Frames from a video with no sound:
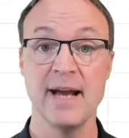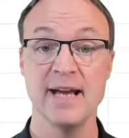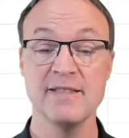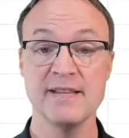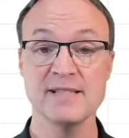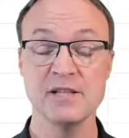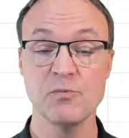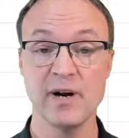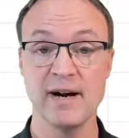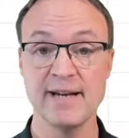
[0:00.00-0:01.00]
And this is
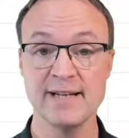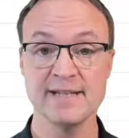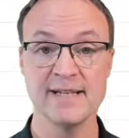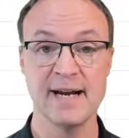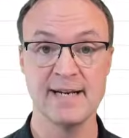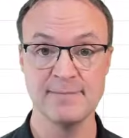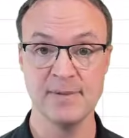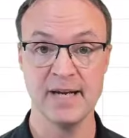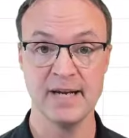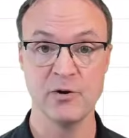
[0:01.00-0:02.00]
where I can
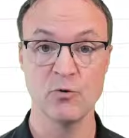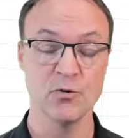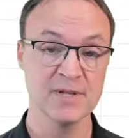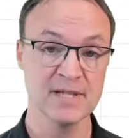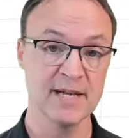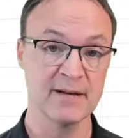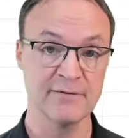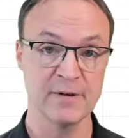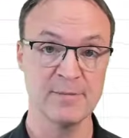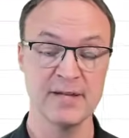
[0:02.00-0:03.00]
type in or
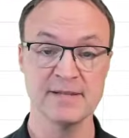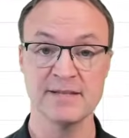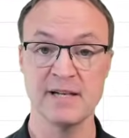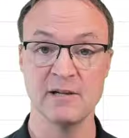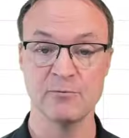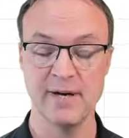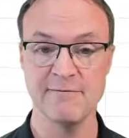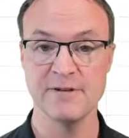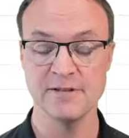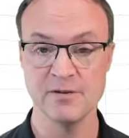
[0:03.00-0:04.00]
select from a cell
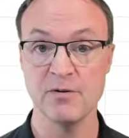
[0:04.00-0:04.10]
reference.